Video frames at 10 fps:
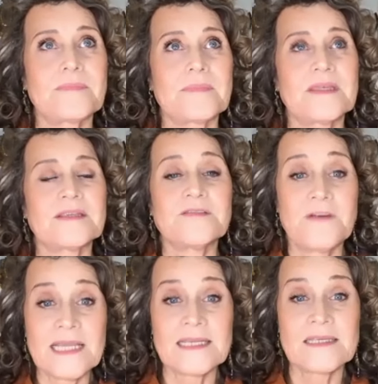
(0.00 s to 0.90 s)
the
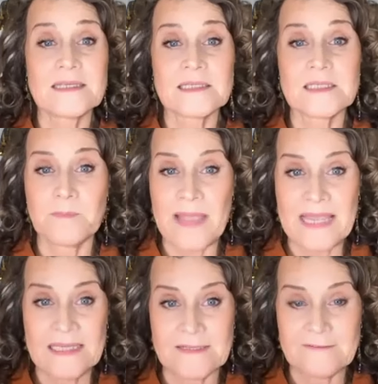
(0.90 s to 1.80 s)
divine is
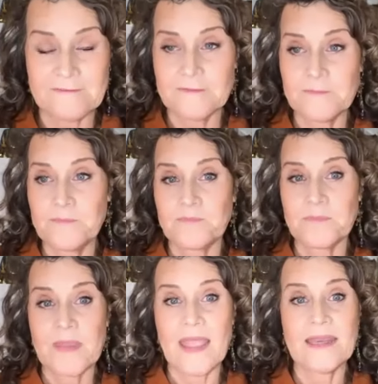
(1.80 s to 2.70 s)
expansive
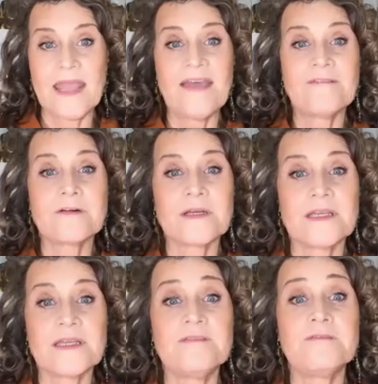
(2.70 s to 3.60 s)
and ever
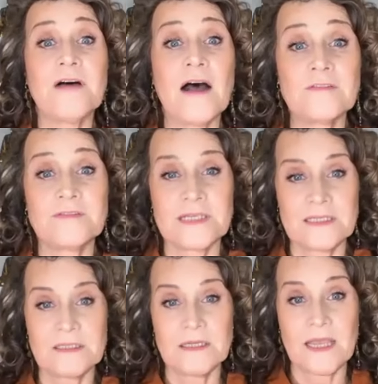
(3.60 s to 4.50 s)
evolving